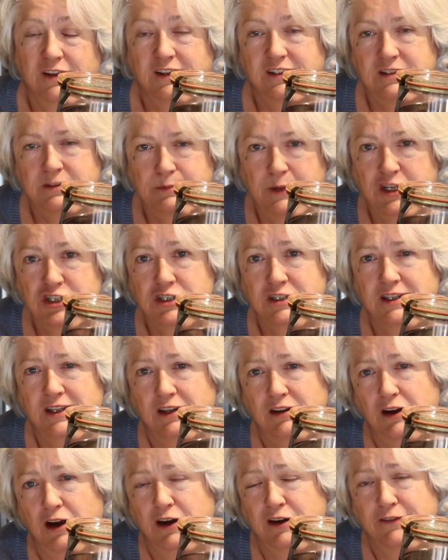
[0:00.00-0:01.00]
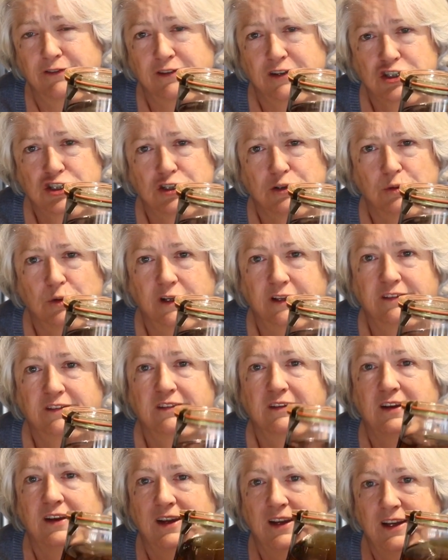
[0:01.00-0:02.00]
especially the artificial ones.
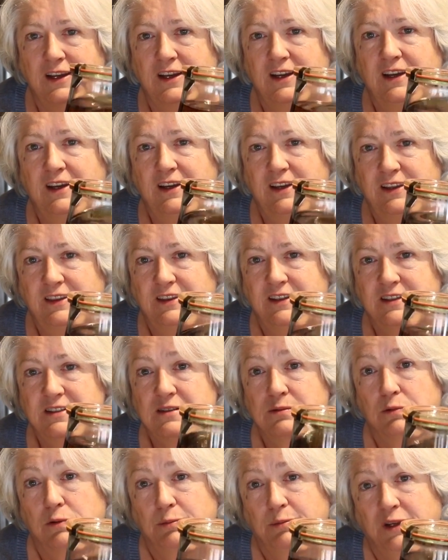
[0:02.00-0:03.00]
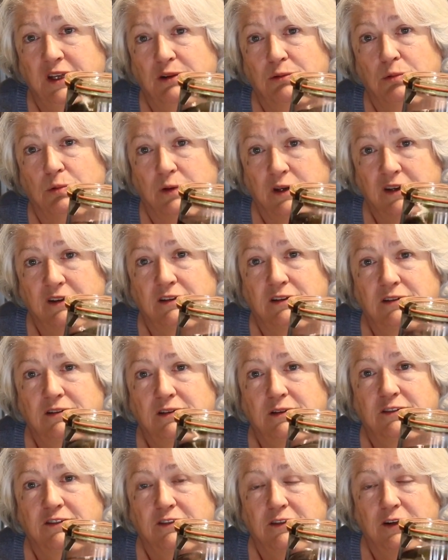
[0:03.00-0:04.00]
This will be real
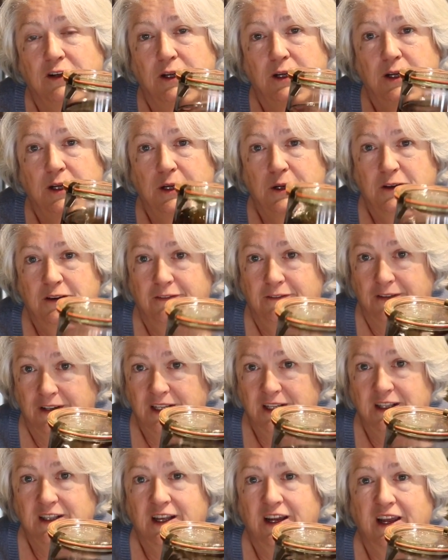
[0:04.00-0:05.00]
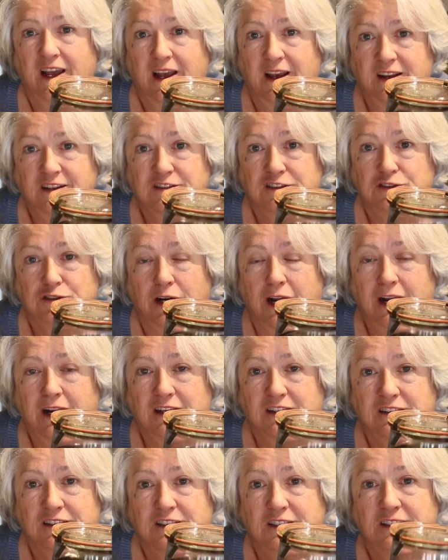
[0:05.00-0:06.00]
vanilla
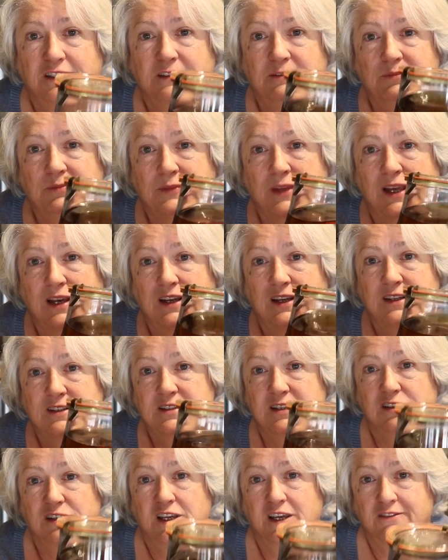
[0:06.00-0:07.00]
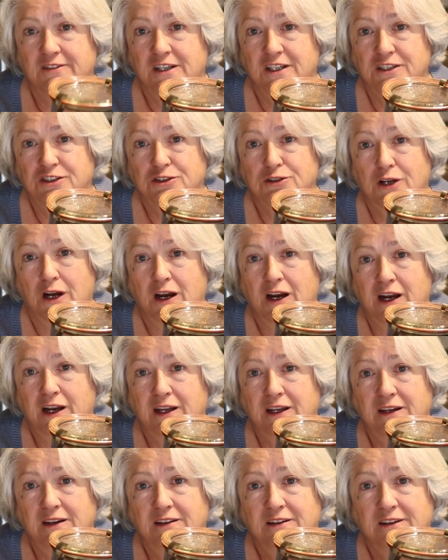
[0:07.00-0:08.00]
extract. So give it a
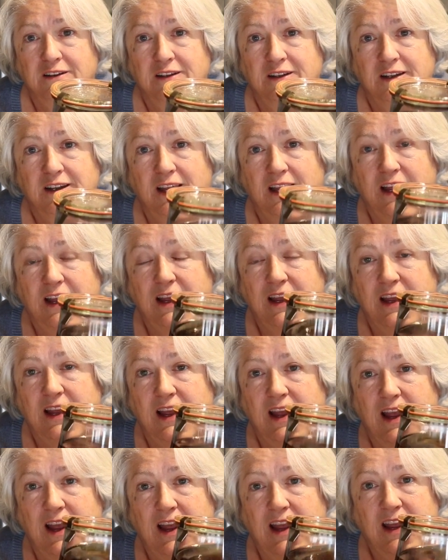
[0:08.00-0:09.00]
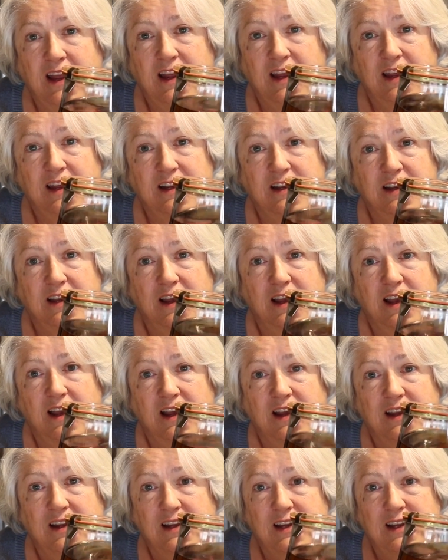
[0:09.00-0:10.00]
try and
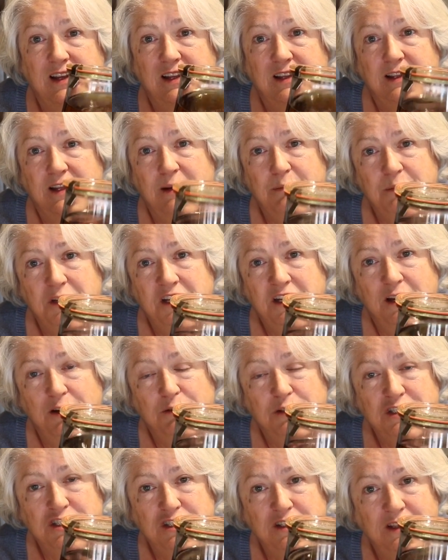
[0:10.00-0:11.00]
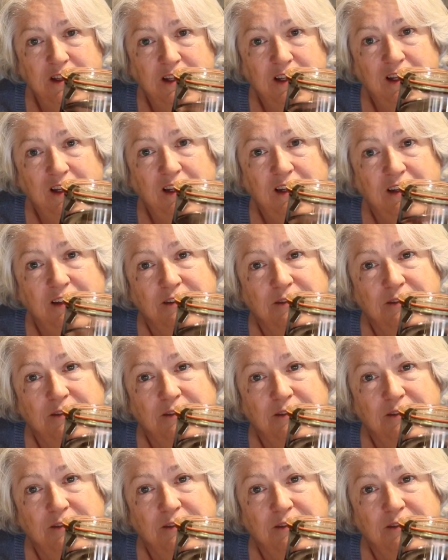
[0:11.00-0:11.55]
let me know what you think.